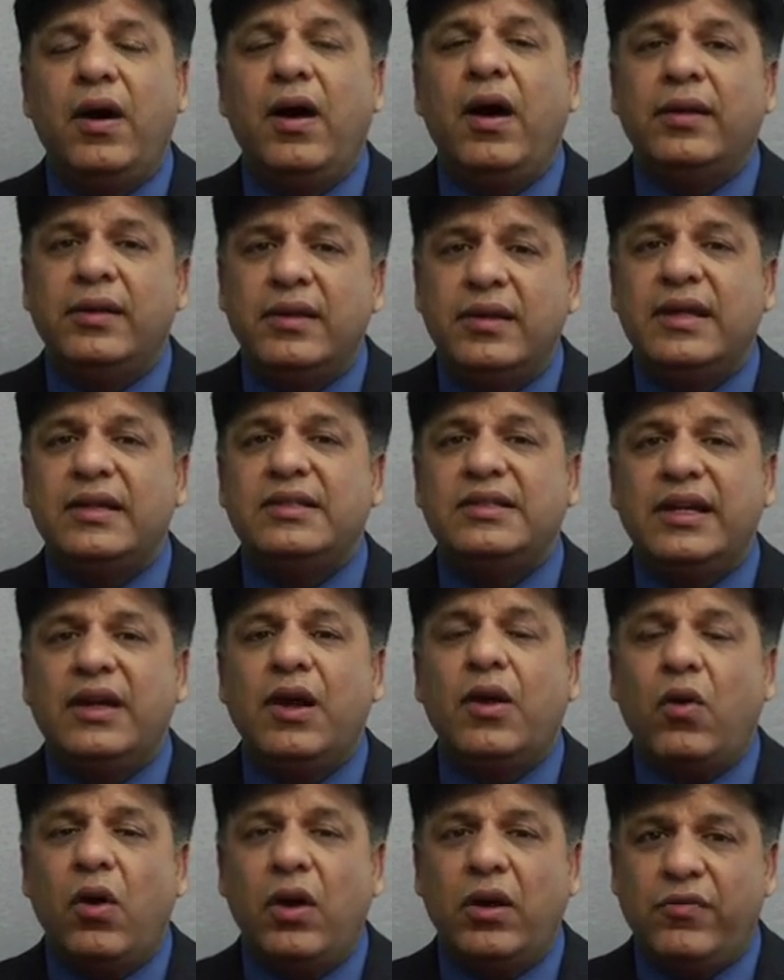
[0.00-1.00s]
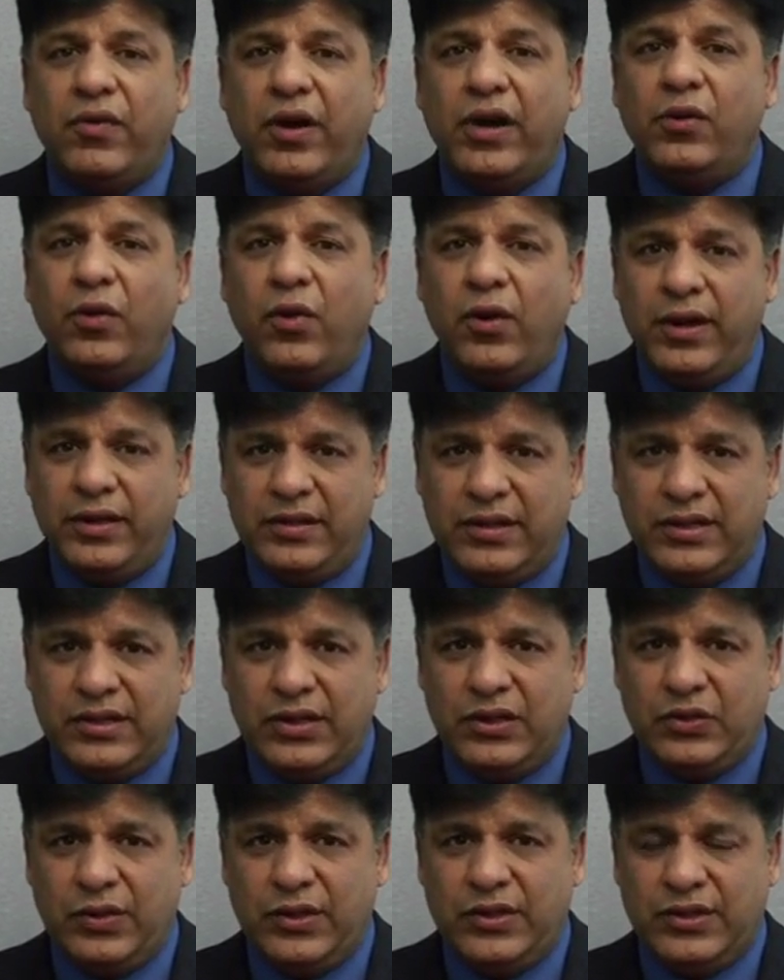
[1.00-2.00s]
other than seeing a qualified lawyer in this
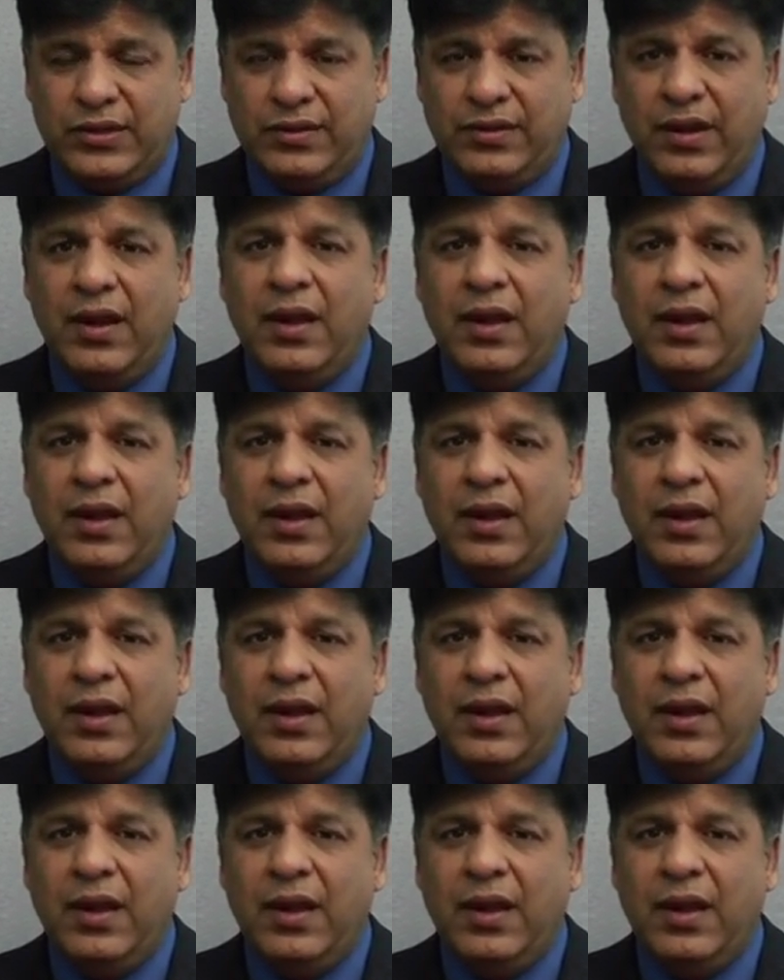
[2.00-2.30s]
situation.